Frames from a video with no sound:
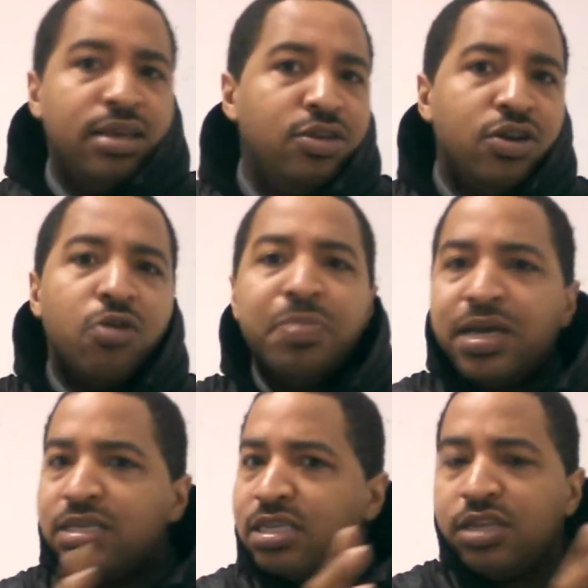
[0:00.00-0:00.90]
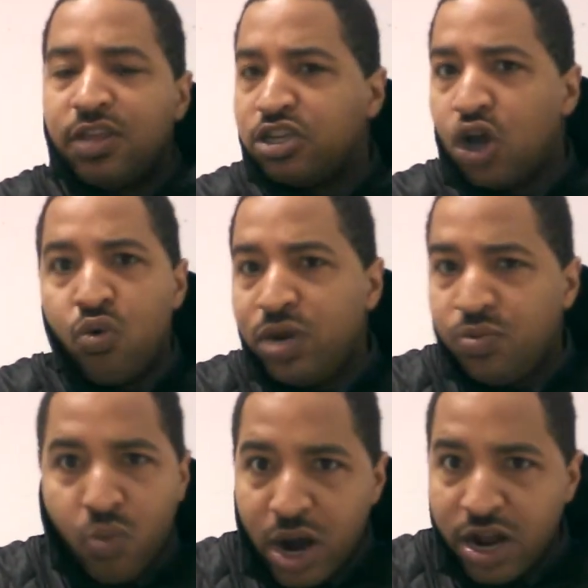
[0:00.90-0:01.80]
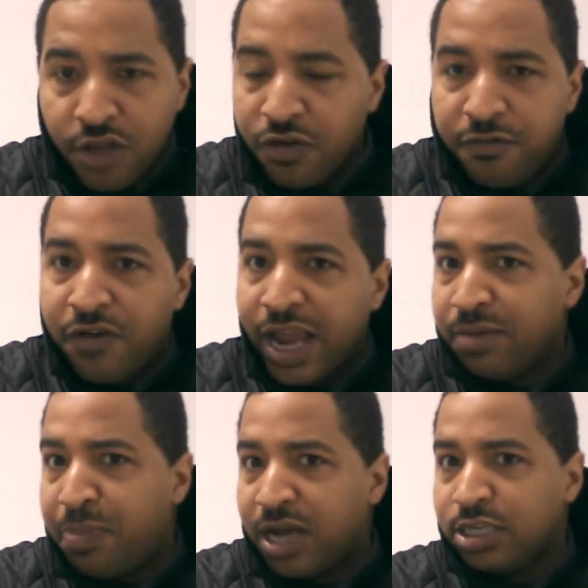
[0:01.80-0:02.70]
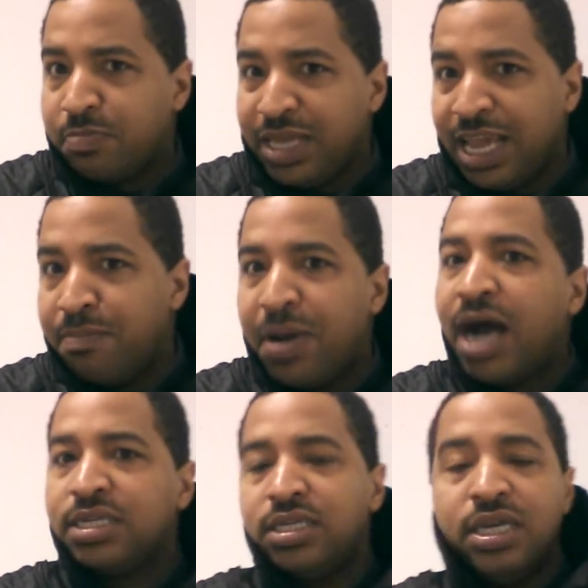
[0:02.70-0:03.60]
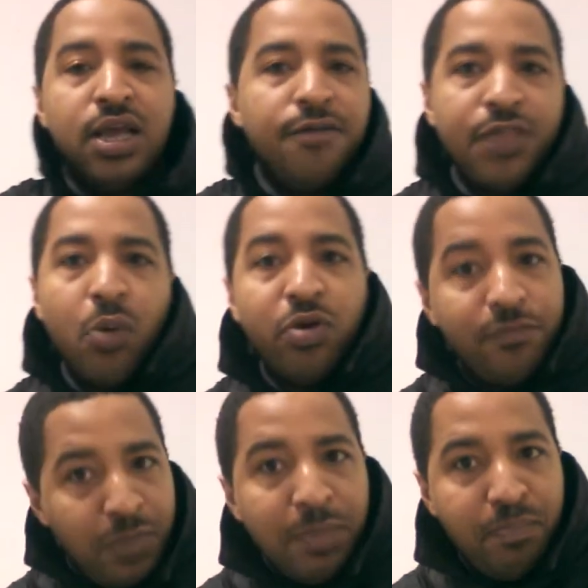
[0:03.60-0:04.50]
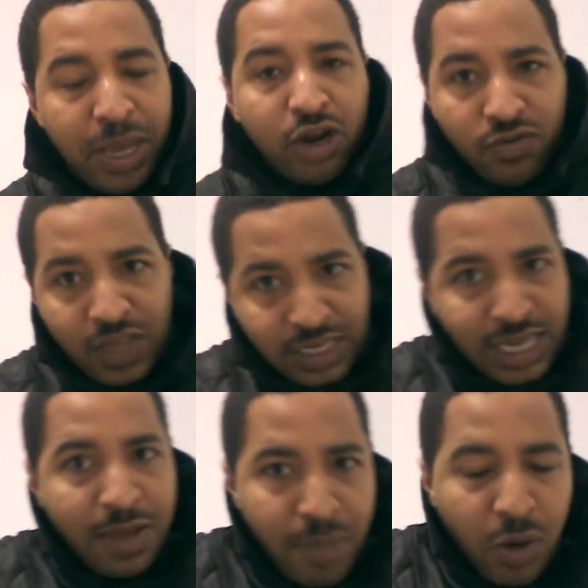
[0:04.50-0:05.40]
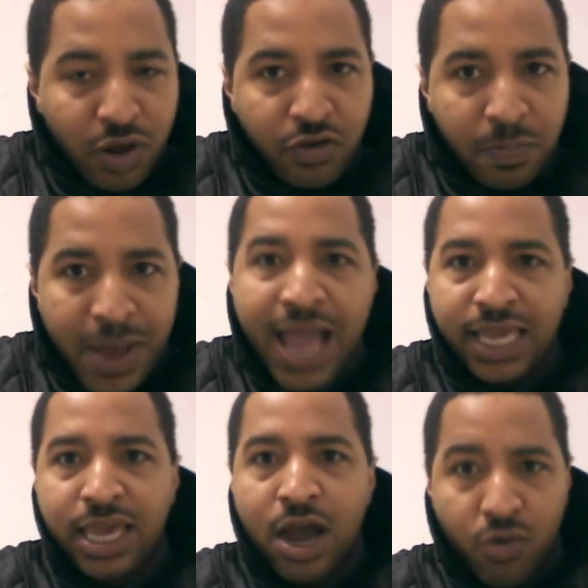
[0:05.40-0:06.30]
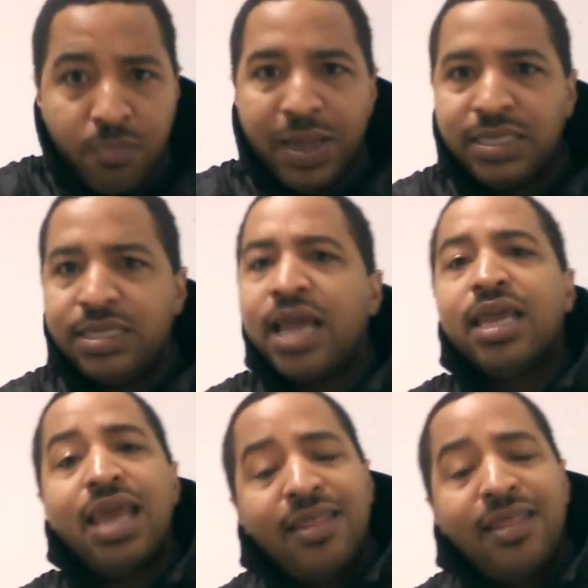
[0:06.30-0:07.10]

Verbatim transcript: And, you know, because there's only one other fight possibly in boxing that would have been bigger than, say, Mayweather and Pacquiao on May 2nd.